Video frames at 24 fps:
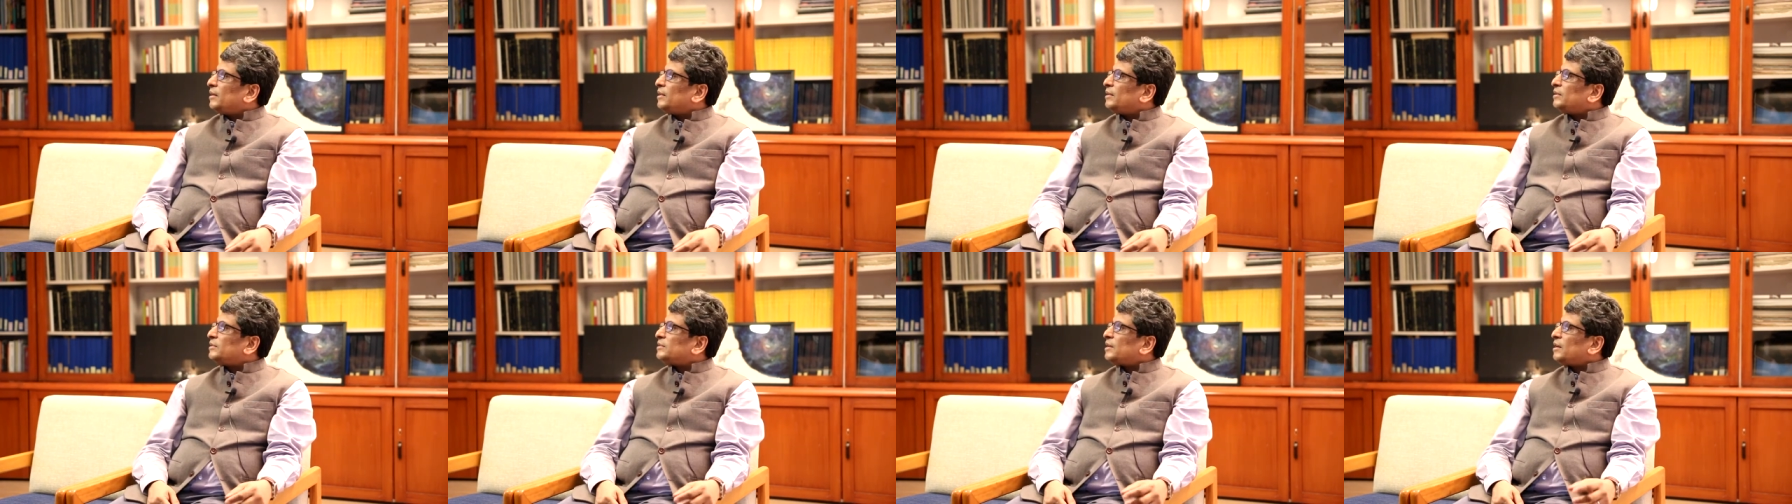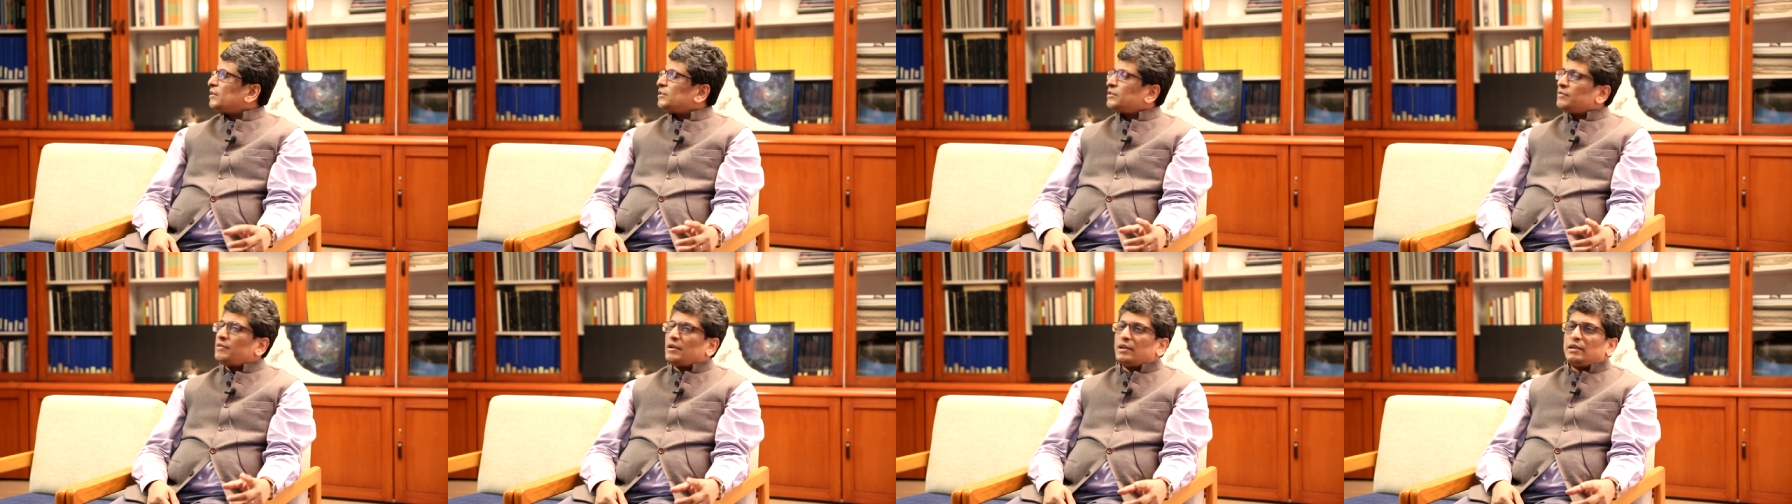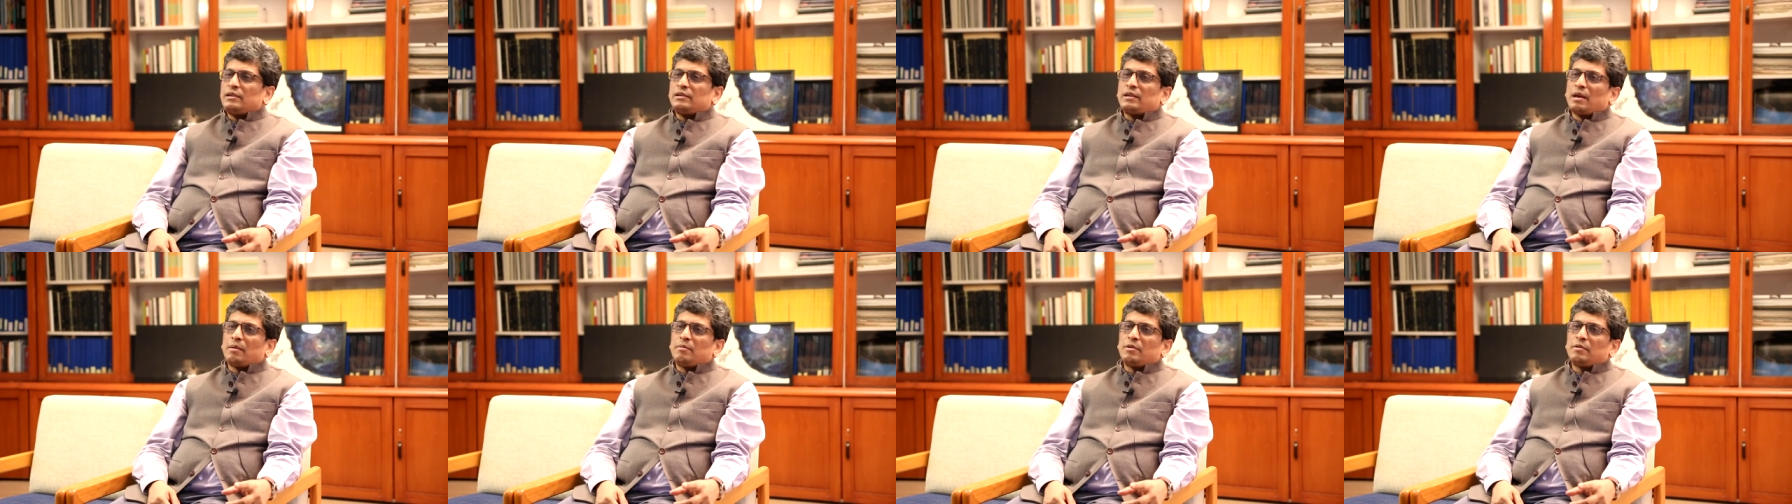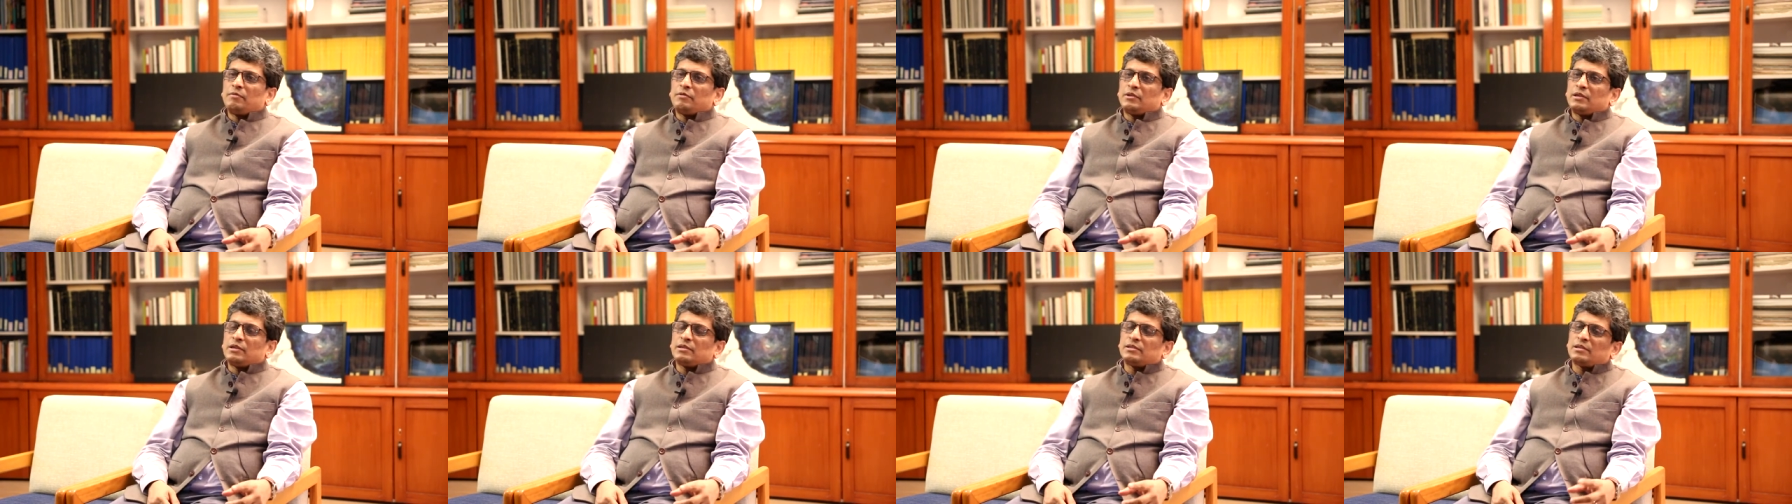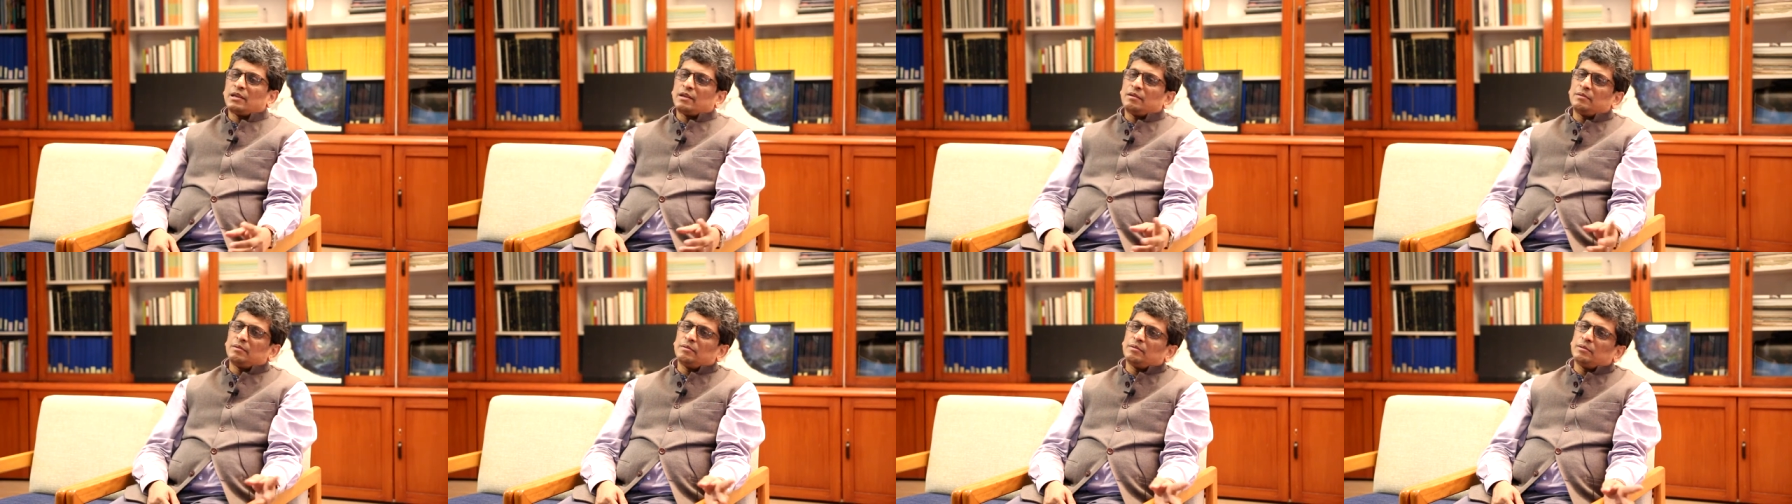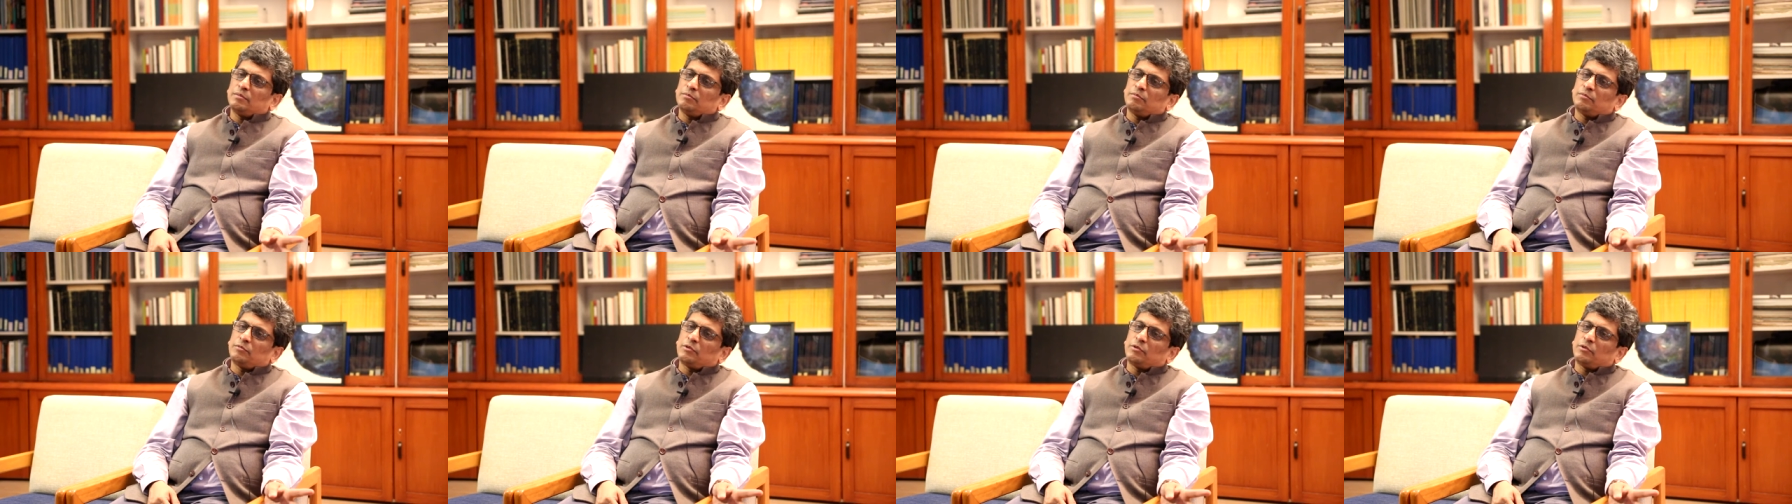is ultraviolet camera for the sun,